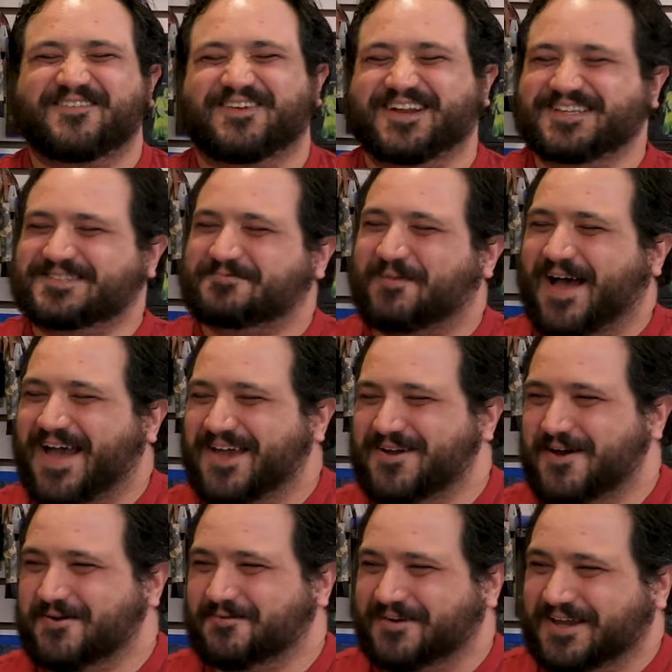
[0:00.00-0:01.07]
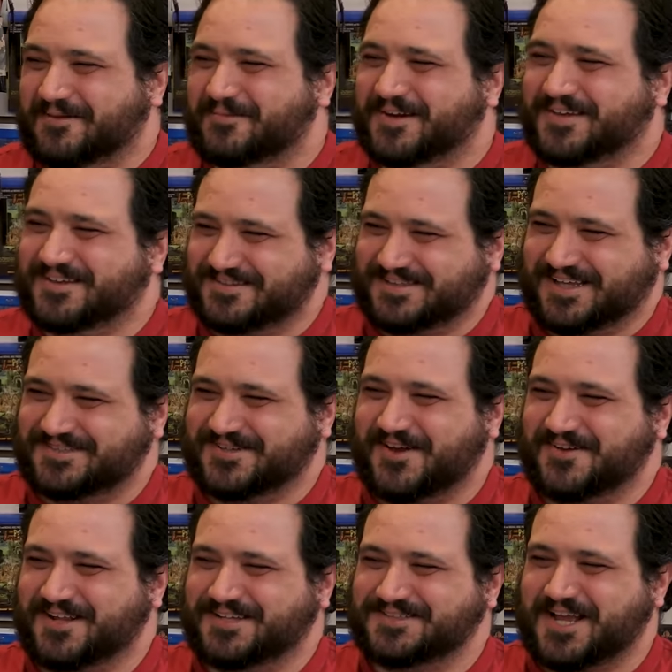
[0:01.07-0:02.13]
when he's spying on Reba, there's that
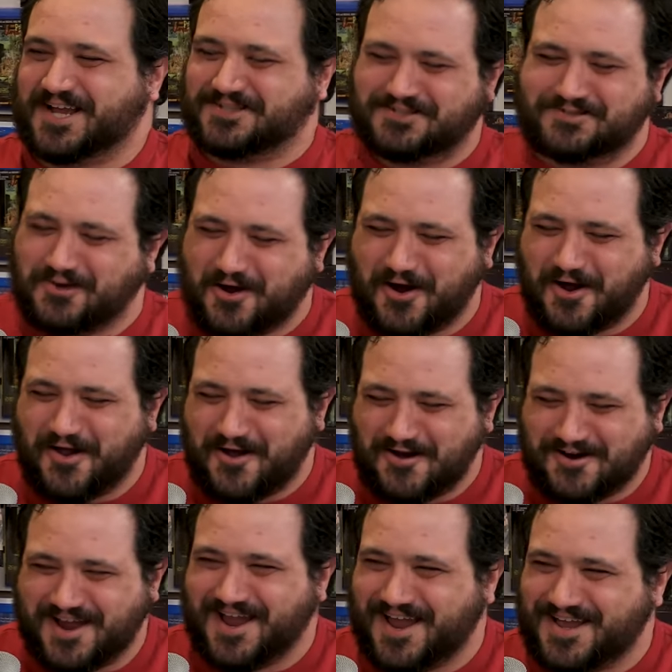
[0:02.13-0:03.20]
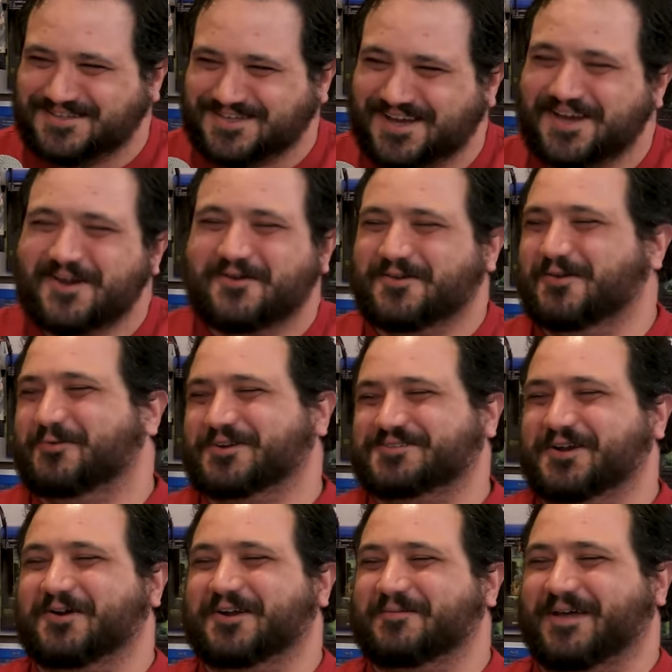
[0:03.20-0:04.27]
song that's like strong as you were
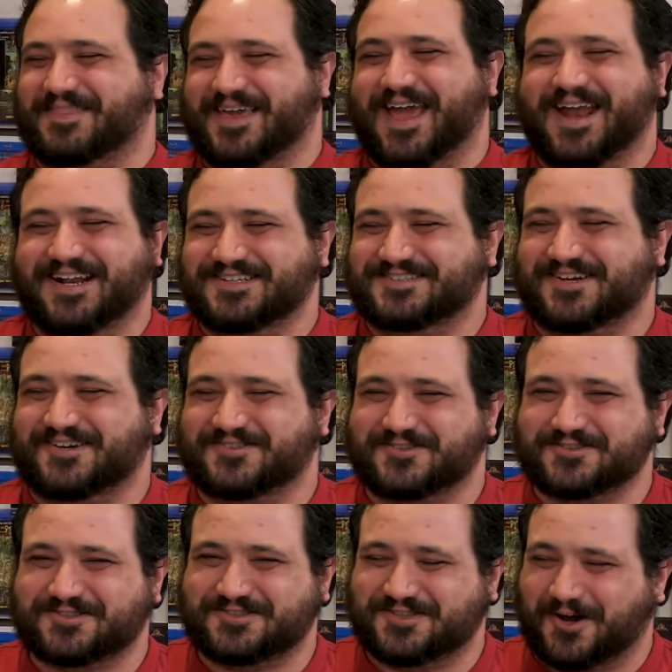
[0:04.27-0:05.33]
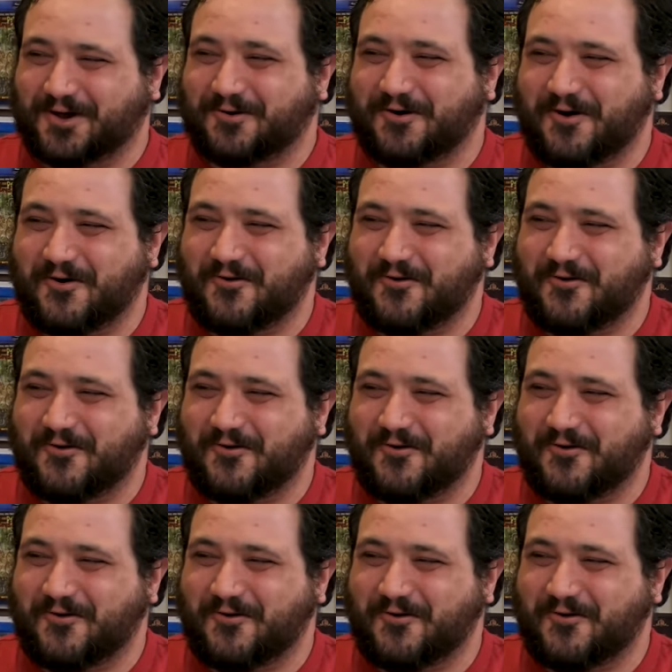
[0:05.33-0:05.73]
joking about the 80s song. They're so